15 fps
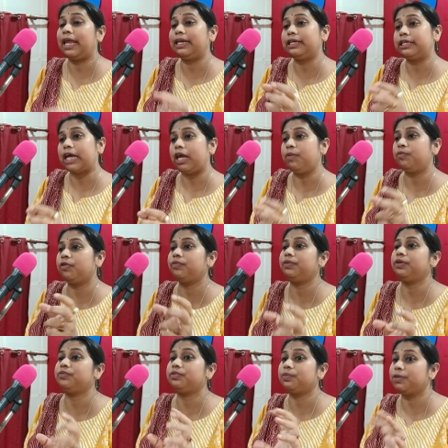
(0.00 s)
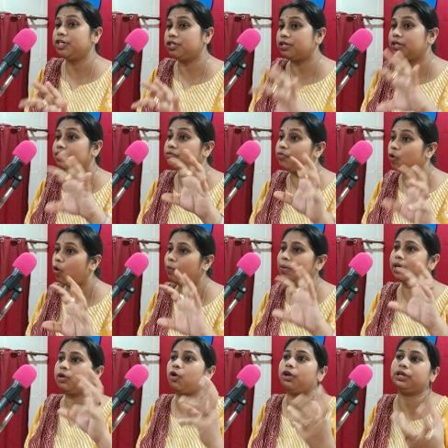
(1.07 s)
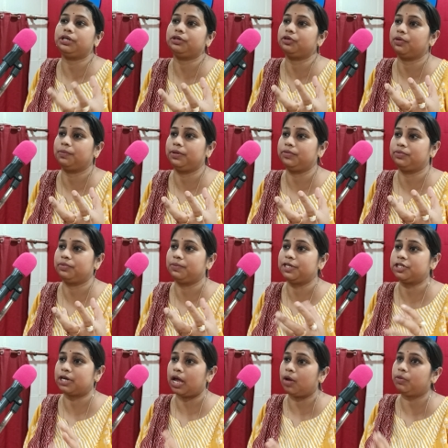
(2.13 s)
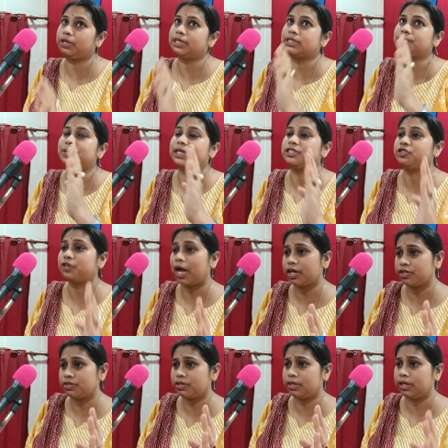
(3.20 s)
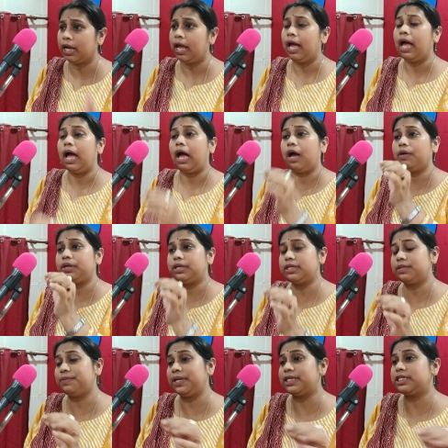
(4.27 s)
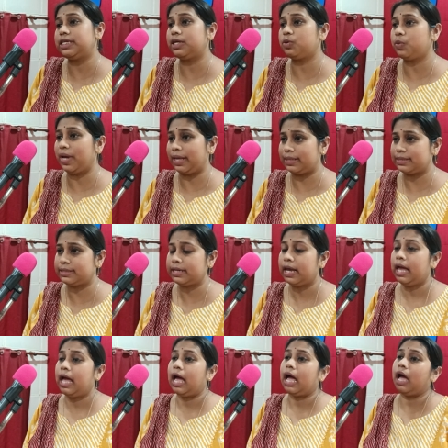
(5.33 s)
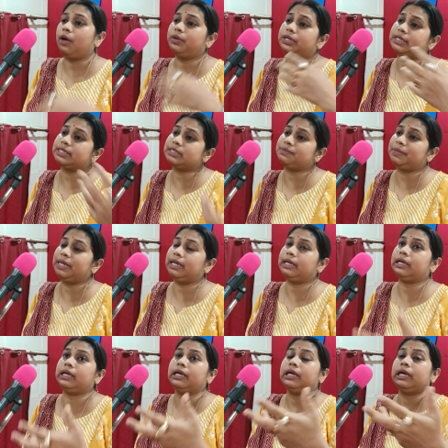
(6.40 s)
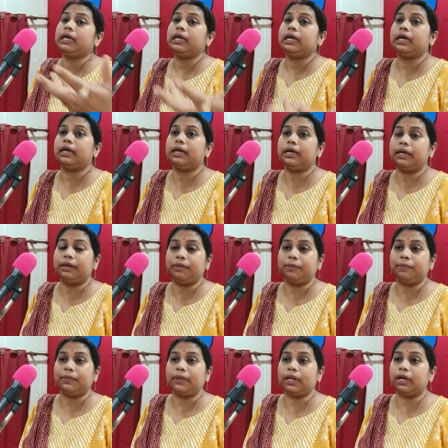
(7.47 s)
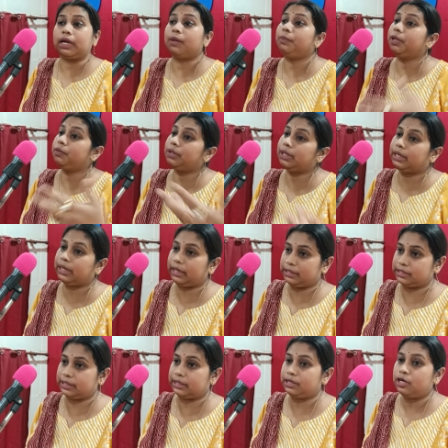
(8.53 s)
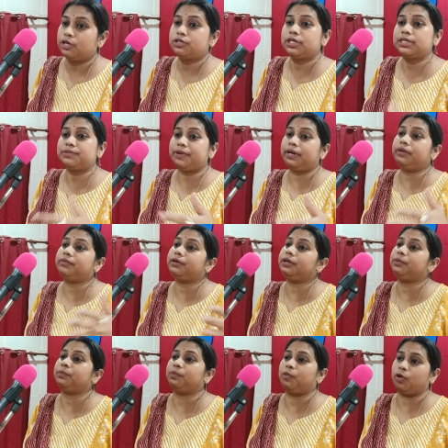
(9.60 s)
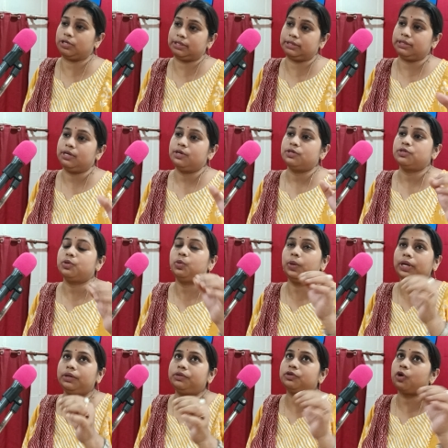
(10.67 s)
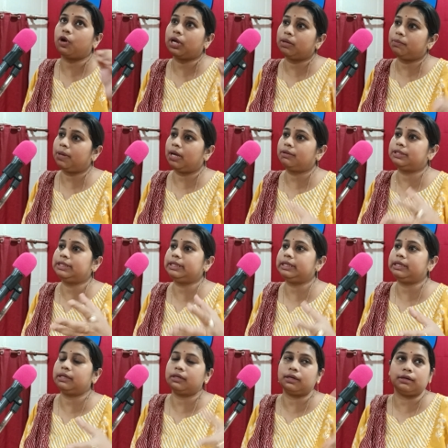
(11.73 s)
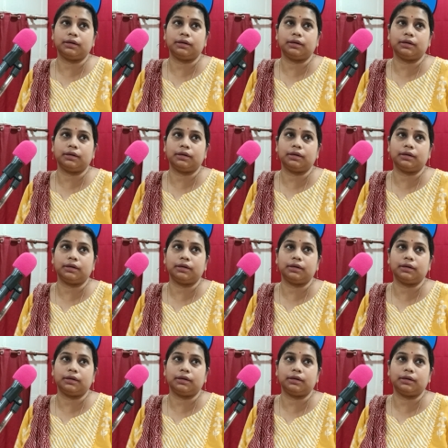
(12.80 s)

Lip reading: and the type of information, the form and content of information, how it is being structured, how it is being sequenced, how it is being communicated. So it's very very important. So when you talk about you